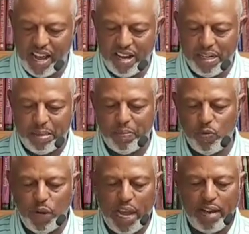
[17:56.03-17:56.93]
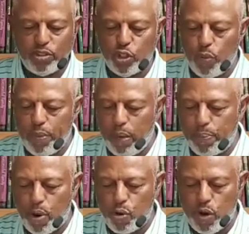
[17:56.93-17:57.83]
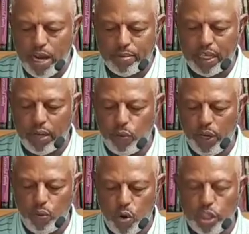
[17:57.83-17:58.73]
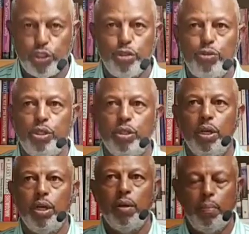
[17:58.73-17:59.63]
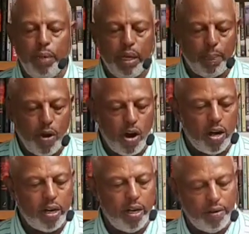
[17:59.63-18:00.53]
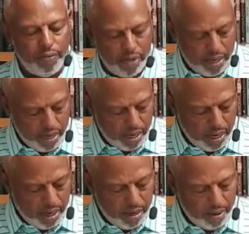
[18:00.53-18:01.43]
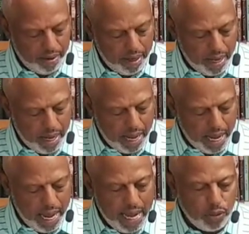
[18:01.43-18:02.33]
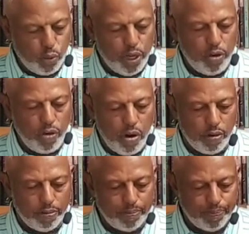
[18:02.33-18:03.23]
Um, we have so many programs that we want you to be a part of uh, as we grow.